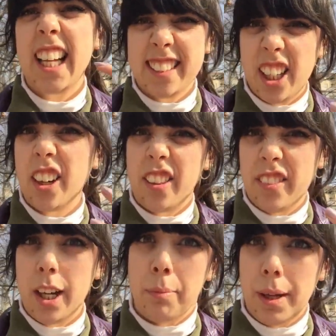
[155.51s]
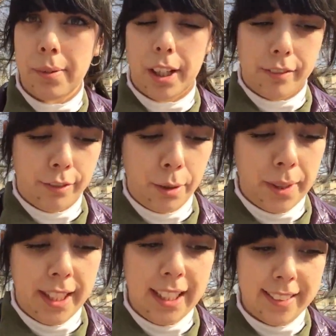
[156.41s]
That's kind of the vibe they were going for
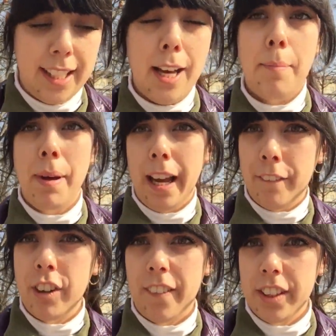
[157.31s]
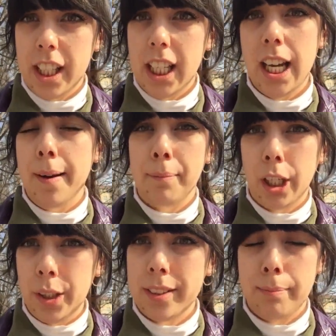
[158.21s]
with these big fluffy
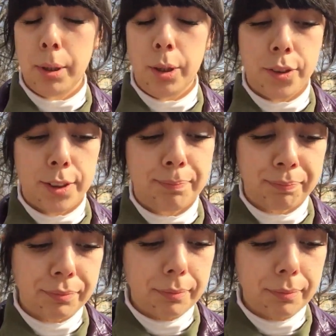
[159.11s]
coats and boots.